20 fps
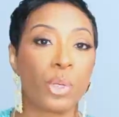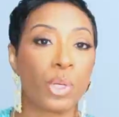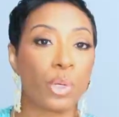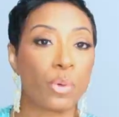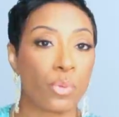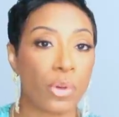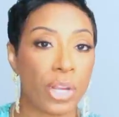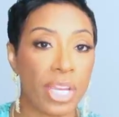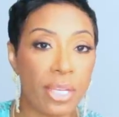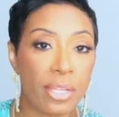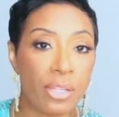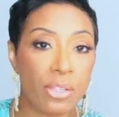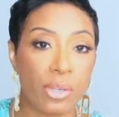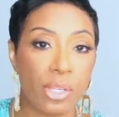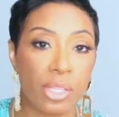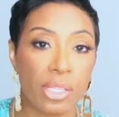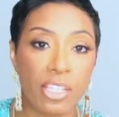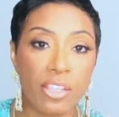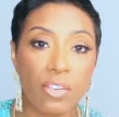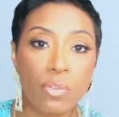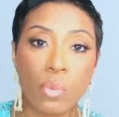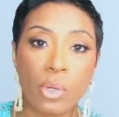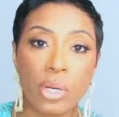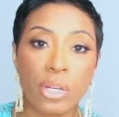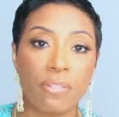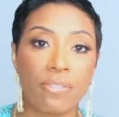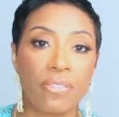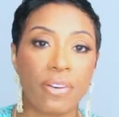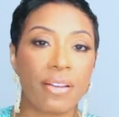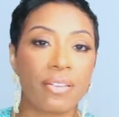want to rate, you can leave
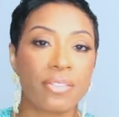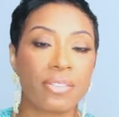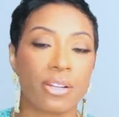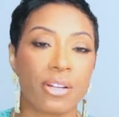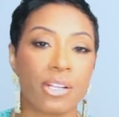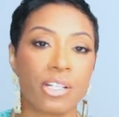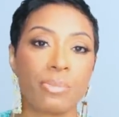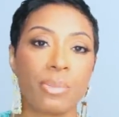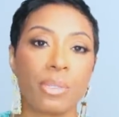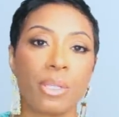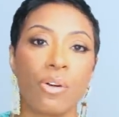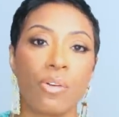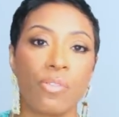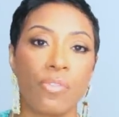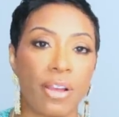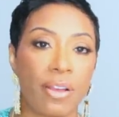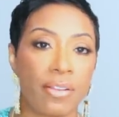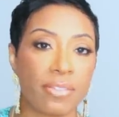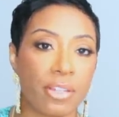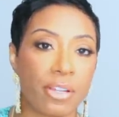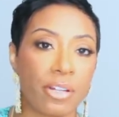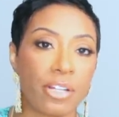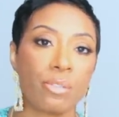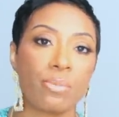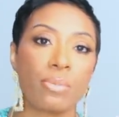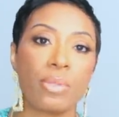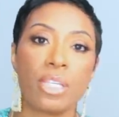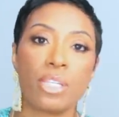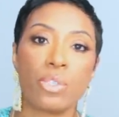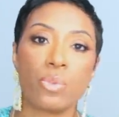1 to 5 stars. Below 5 stars
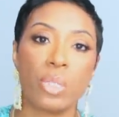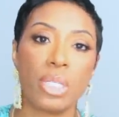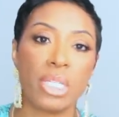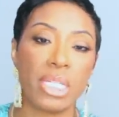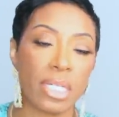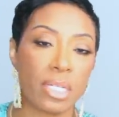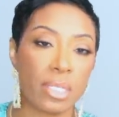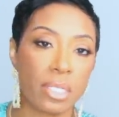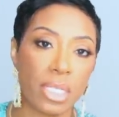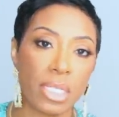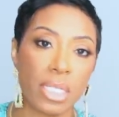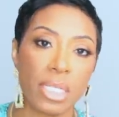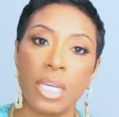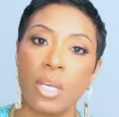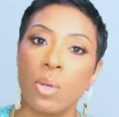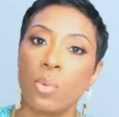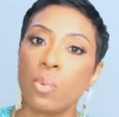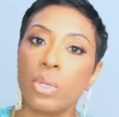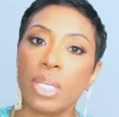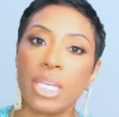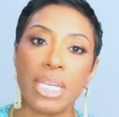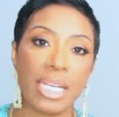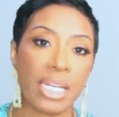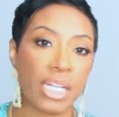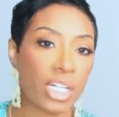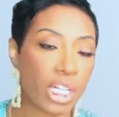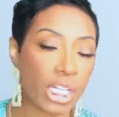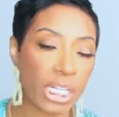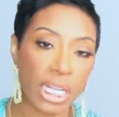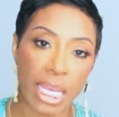means we nailed it. We hit
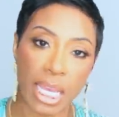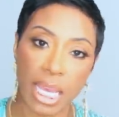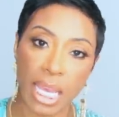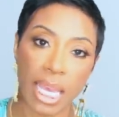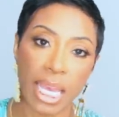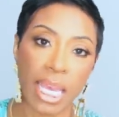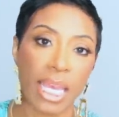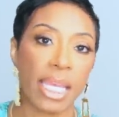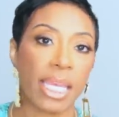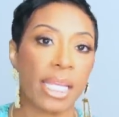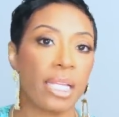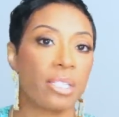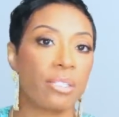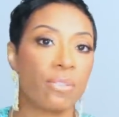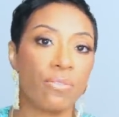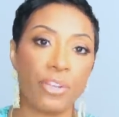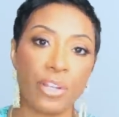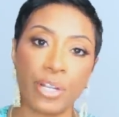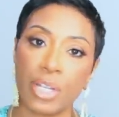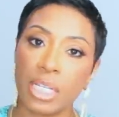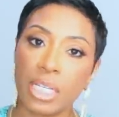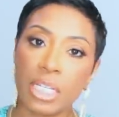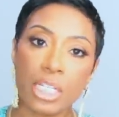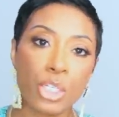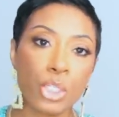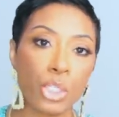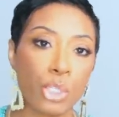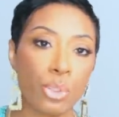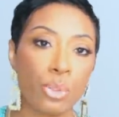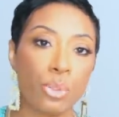it on the head. It's a very
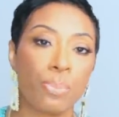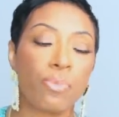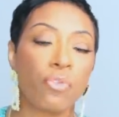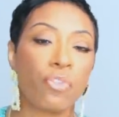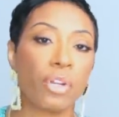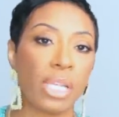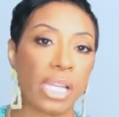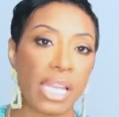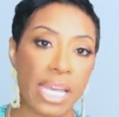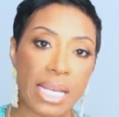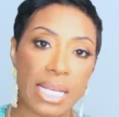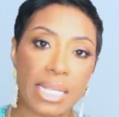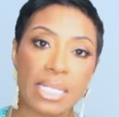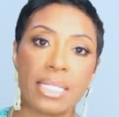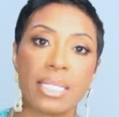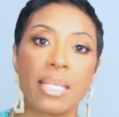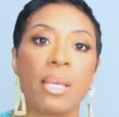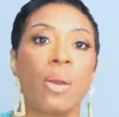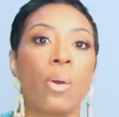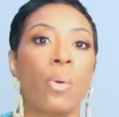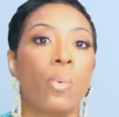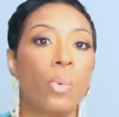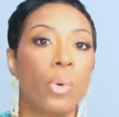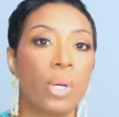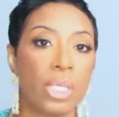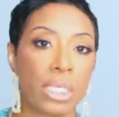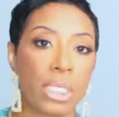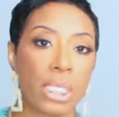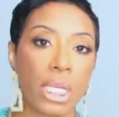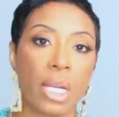good dupe for less.
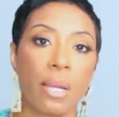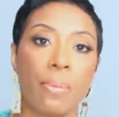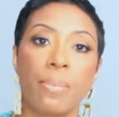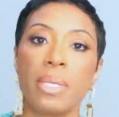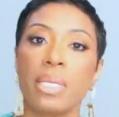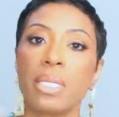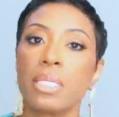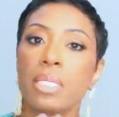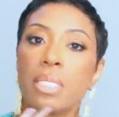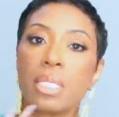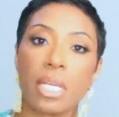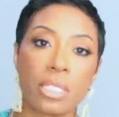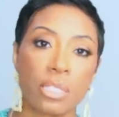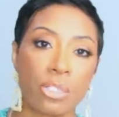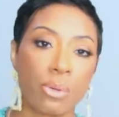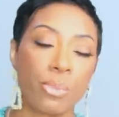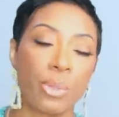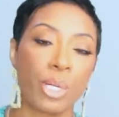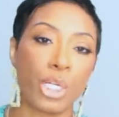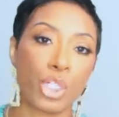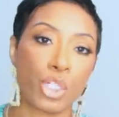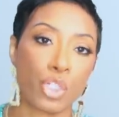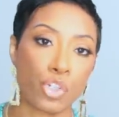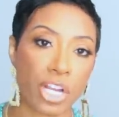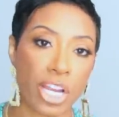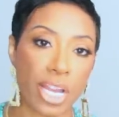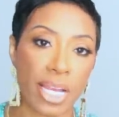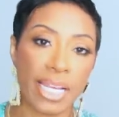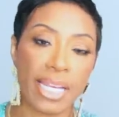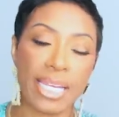1 star means not so much.
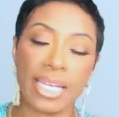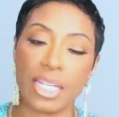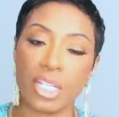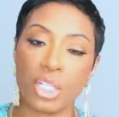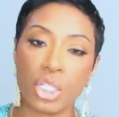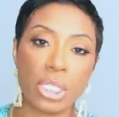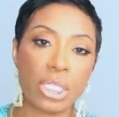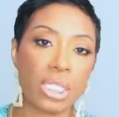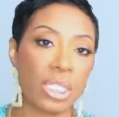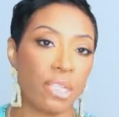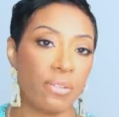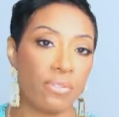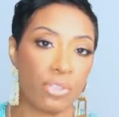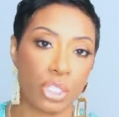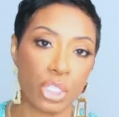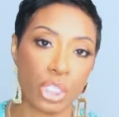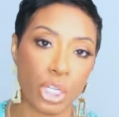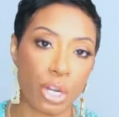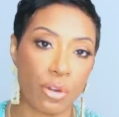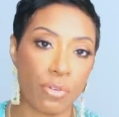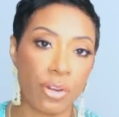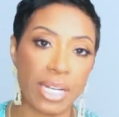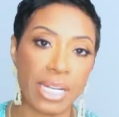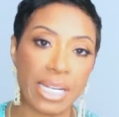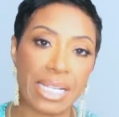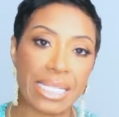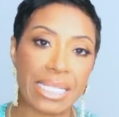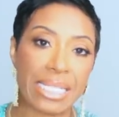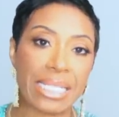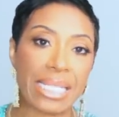Try again. Just leave your star
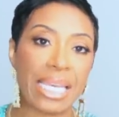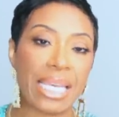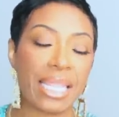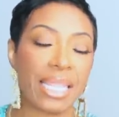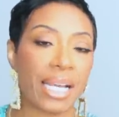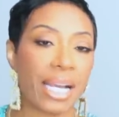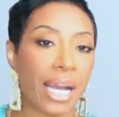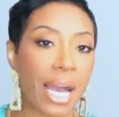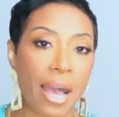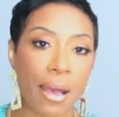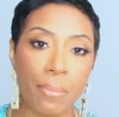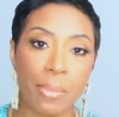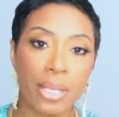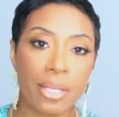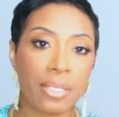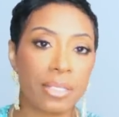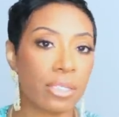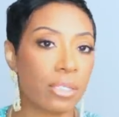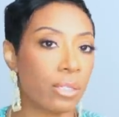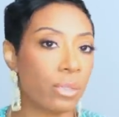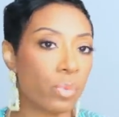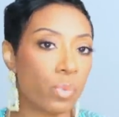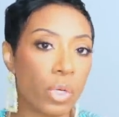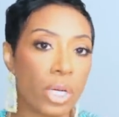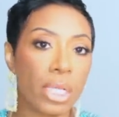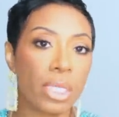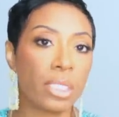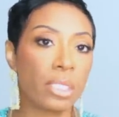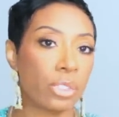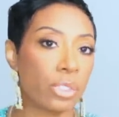ratings in the comments. Look
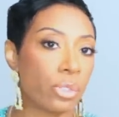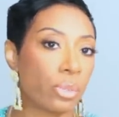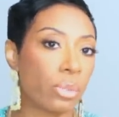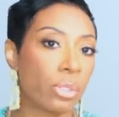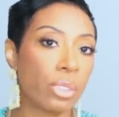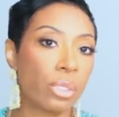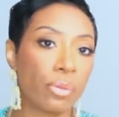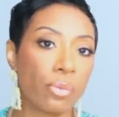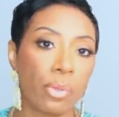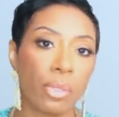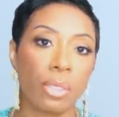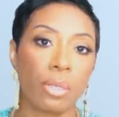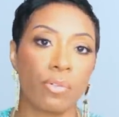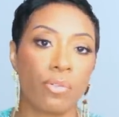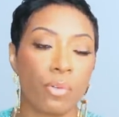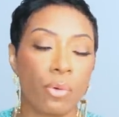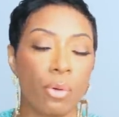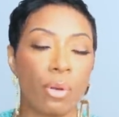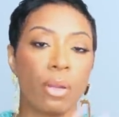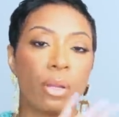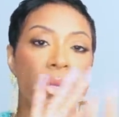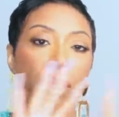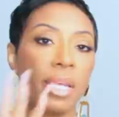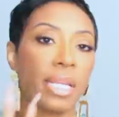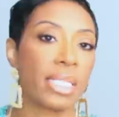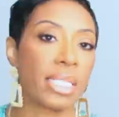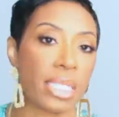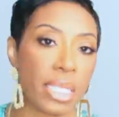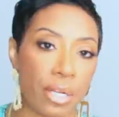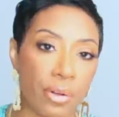1, look 2, look 3, look 4,
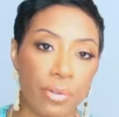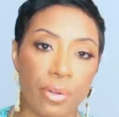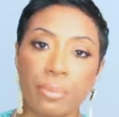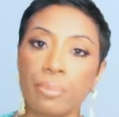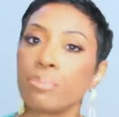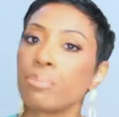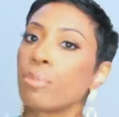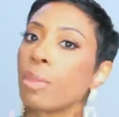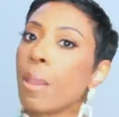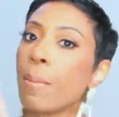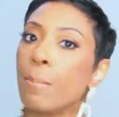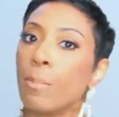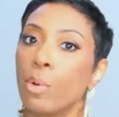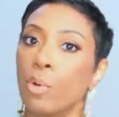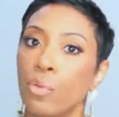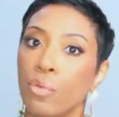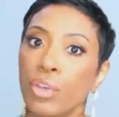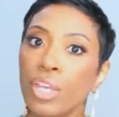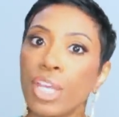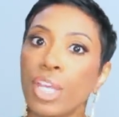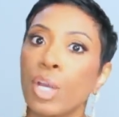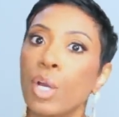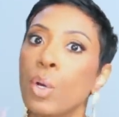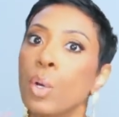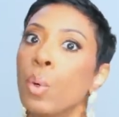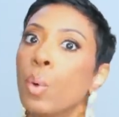etc. Moving